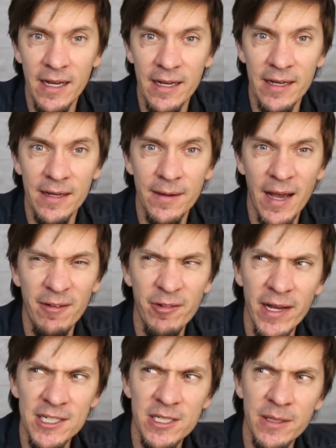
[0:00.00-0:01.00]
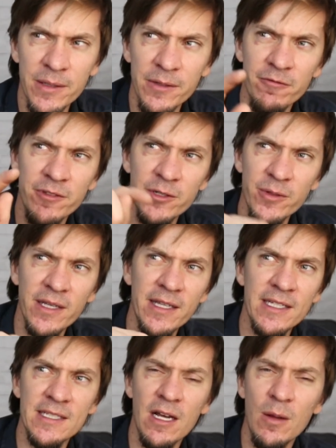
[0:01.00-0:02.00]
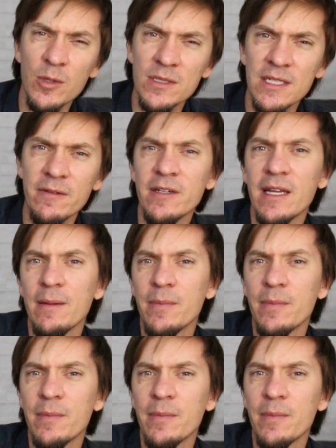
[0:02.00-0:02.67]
I'm actually doing this almost every day,